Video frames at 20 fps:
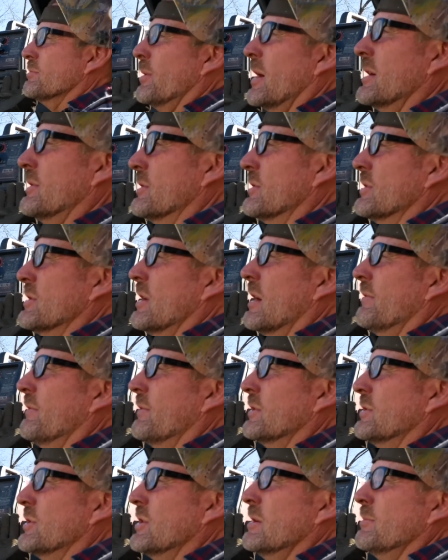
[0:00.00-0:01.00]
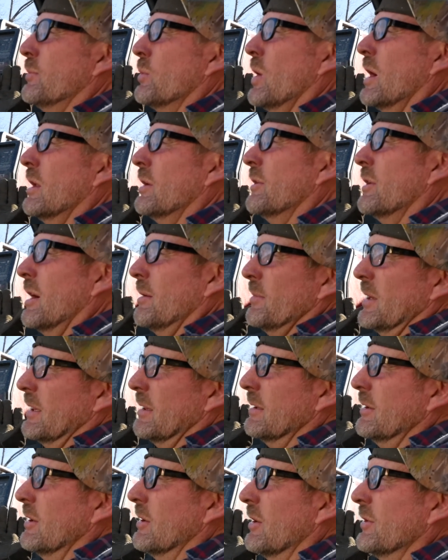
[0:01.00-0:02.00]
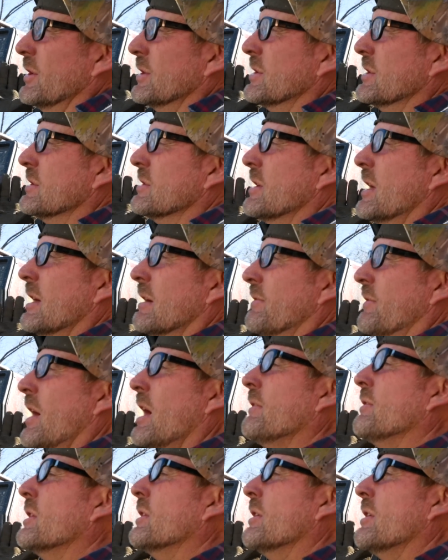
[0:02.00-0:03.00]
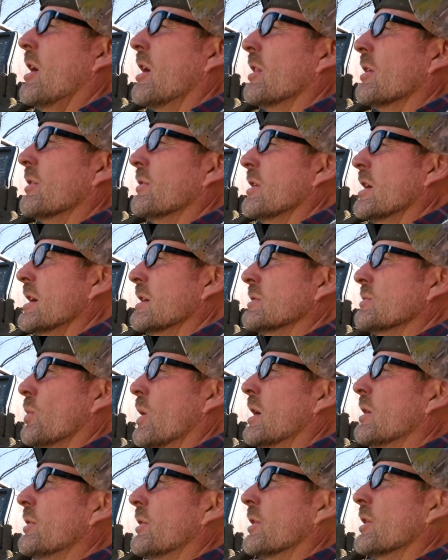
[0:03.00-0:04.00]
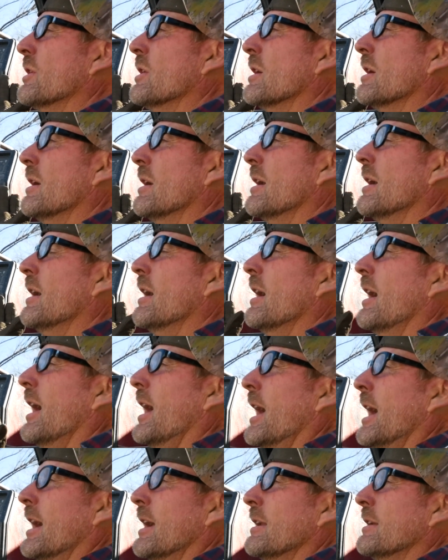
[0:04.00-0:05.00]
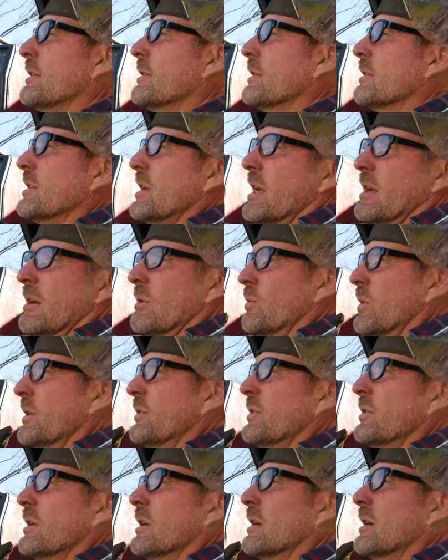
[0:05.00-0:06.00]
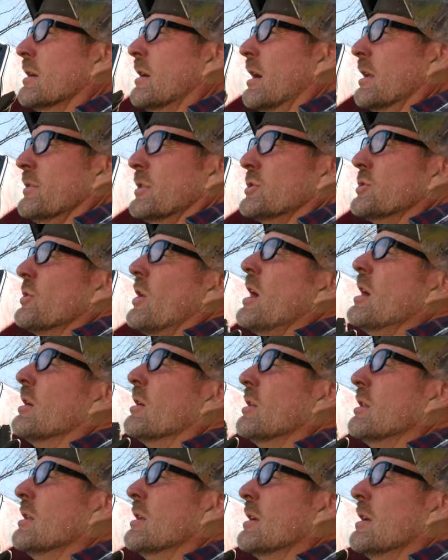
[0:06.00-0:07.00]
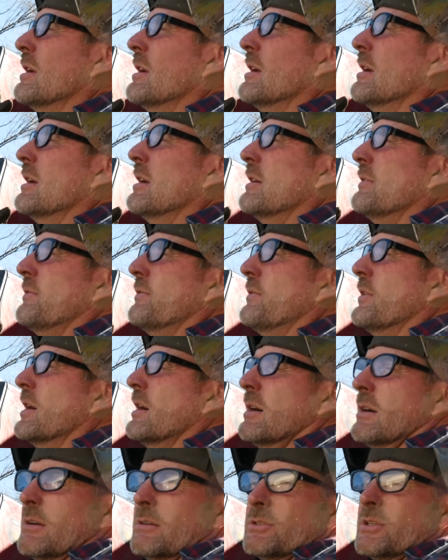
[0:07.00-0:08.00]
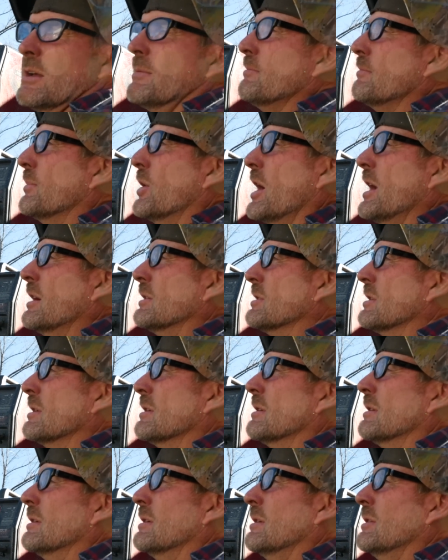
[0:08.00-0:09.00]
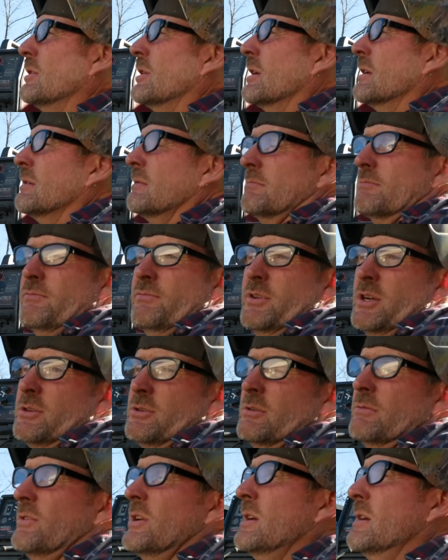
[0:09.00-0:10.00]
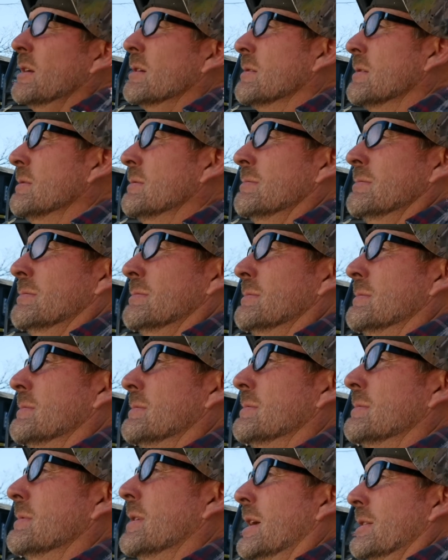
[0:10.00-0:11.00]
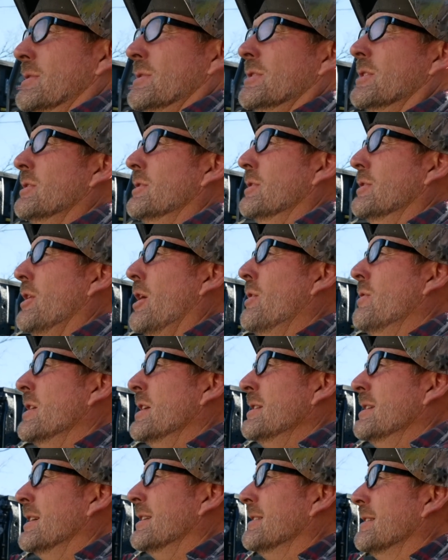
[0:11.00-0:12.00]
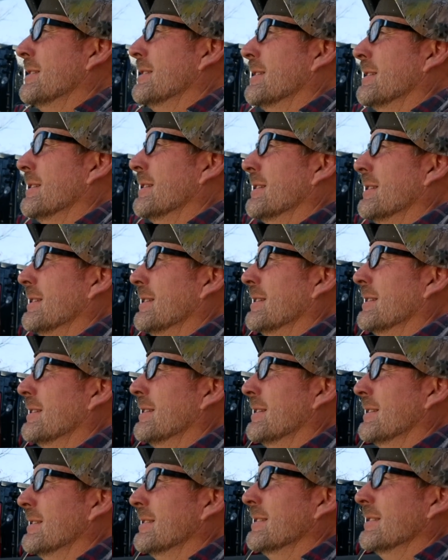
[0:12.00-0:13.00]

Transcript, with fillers: bought yourself a cheap welder, I mean, you know, this is like $500 range welder. Okay. And take it with you on the trail. If something breaks, you can fix your vehicle. Nice. That's good to know, isn't it? It's really good to know.